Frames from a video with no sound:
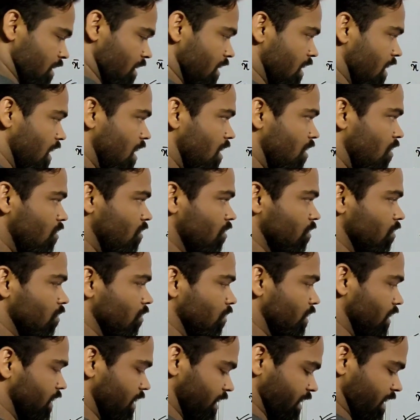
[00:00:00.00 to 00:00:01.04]
Now
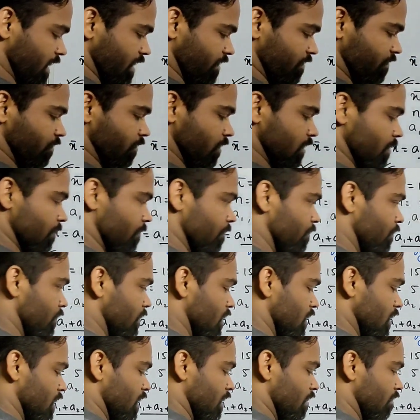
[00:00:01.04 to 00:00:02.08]
look carefully.
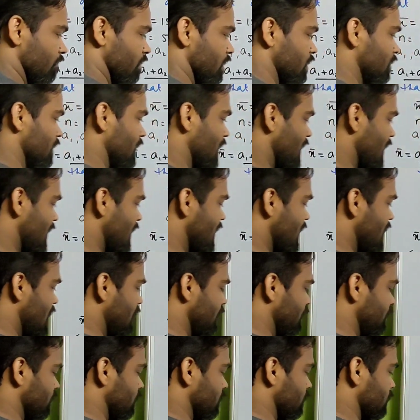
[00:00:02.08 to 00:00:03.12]
When you
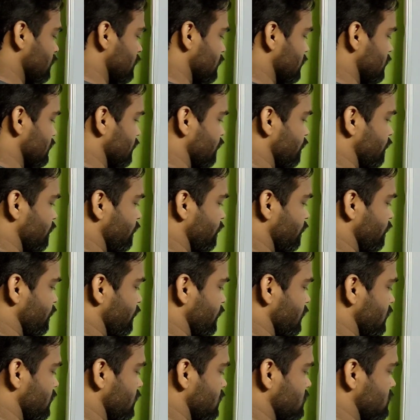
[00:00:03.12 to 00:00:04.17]
add the
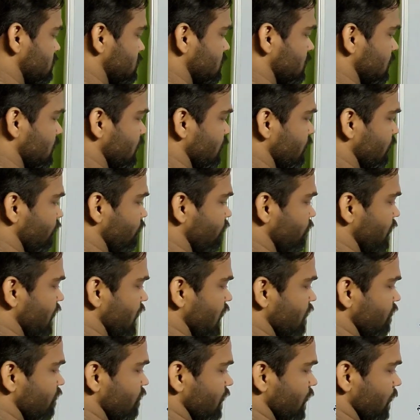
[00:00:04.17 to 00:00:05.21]
first
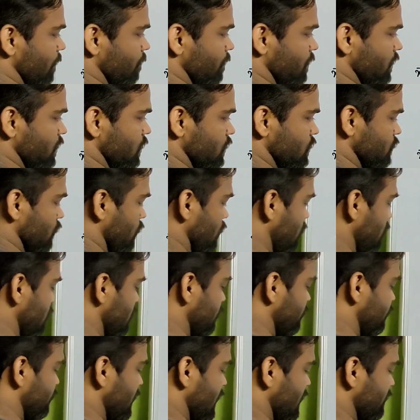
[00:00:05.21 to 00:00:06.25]
5 numbers, all
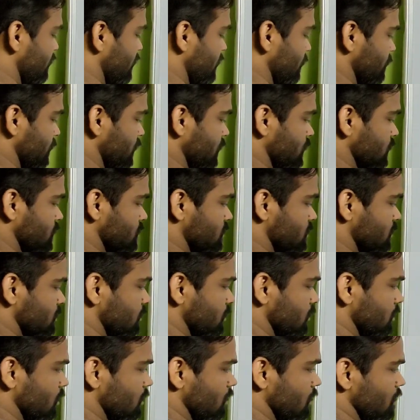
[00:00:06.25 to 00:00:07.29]
the 5 numbers,
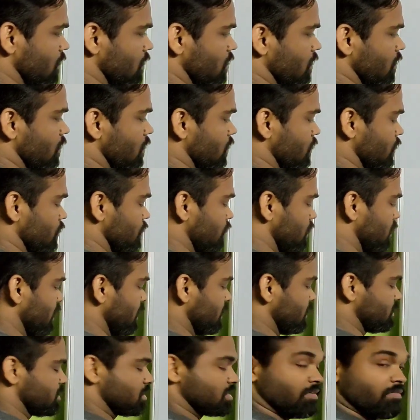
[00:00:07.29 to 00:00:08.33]
you
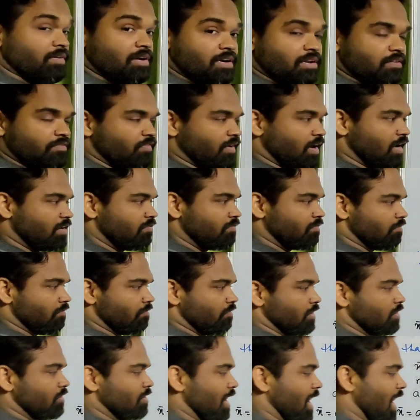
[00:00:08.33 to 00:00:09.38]
get 75.
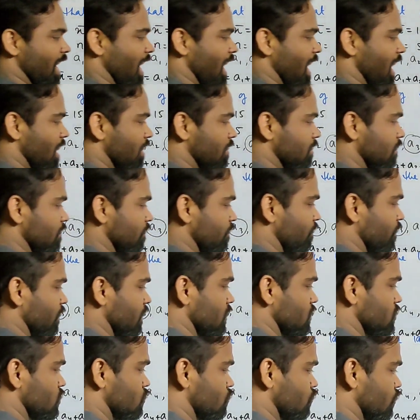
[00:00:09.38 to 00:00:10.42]
When you add the
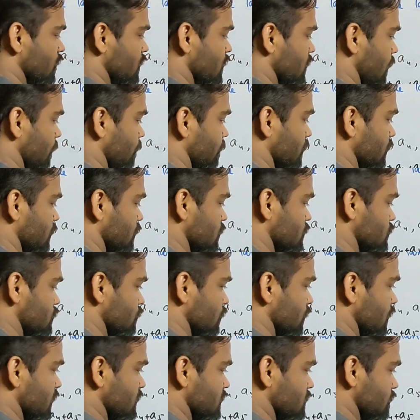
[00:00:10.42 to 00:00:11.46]
first 3 numbers,
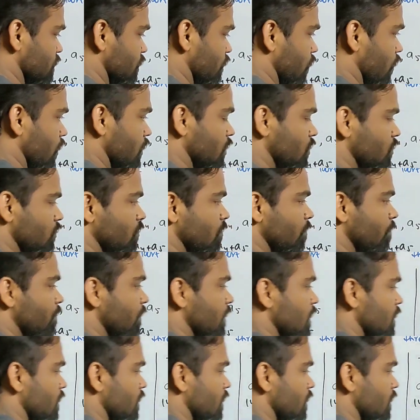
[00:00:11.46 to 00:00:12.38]
you get 42.